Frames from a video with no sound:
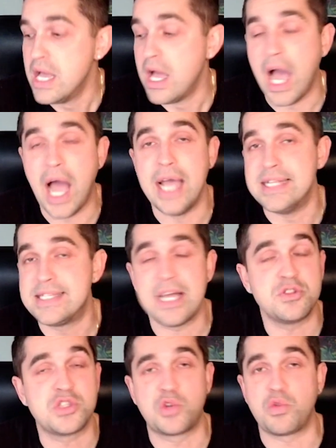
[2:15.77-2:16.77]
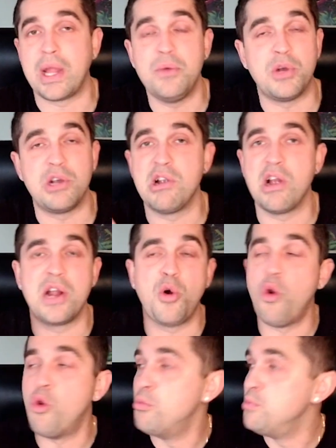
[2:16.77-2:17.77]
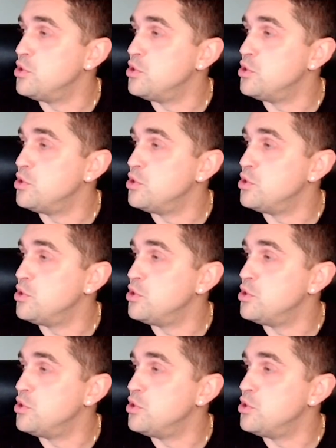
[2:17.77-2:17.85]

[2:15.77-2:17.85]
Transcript: Uh, it sounds great when you're at home.